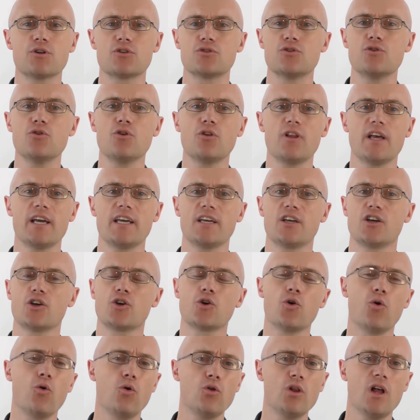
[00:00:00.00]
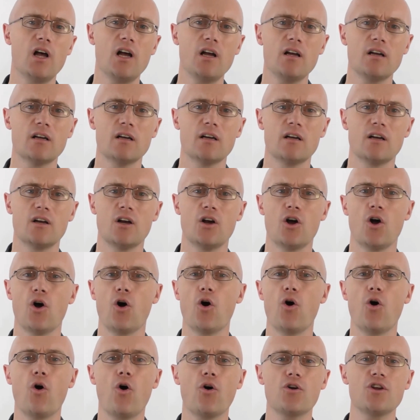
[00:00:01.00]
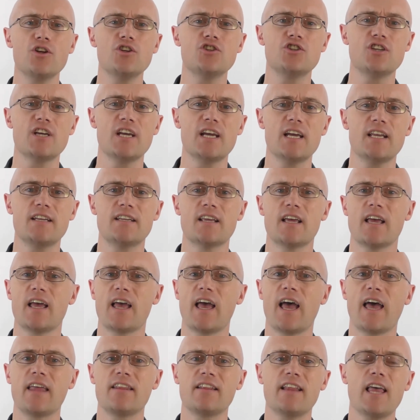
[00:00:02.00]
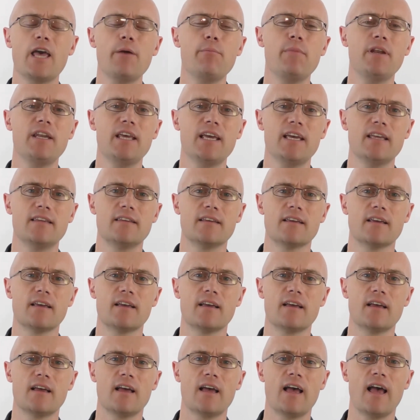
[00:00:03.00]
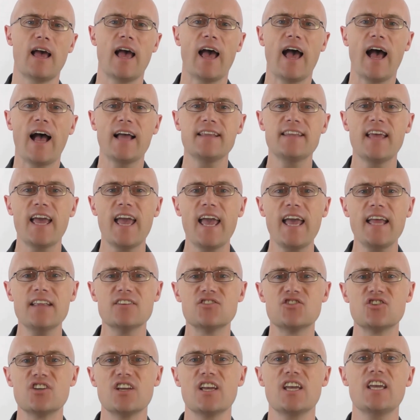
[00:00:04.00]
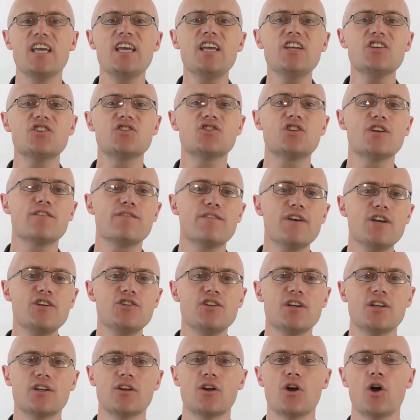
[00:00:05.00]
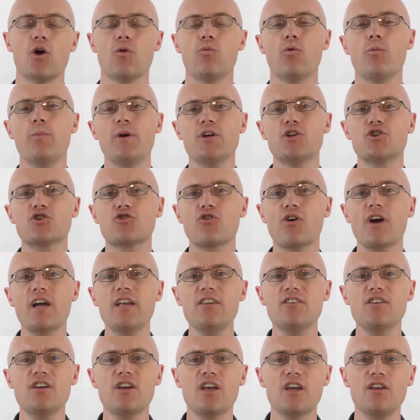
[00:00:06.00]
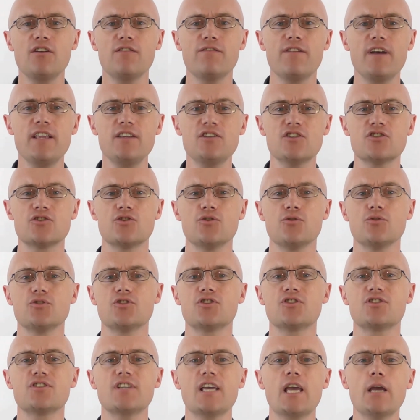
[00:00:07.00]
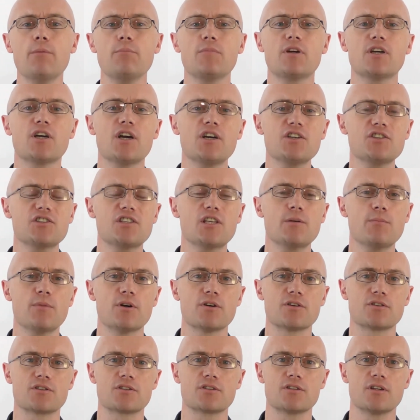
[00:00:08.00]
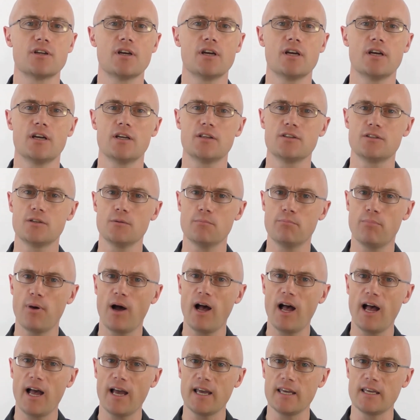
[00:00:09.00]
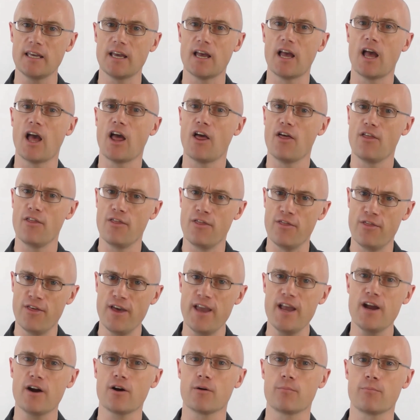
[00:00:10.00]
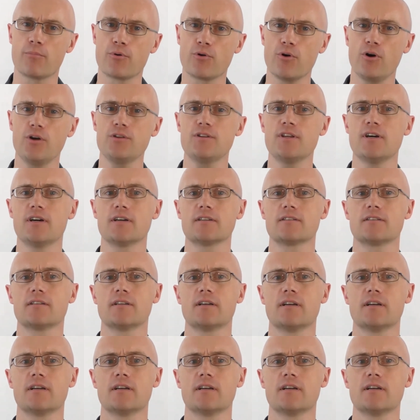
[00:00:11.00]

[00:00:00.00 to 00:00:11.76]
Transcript: who like cola, orangeade and lemonade, and hence each division will be trying to convince those same customers to buy their product.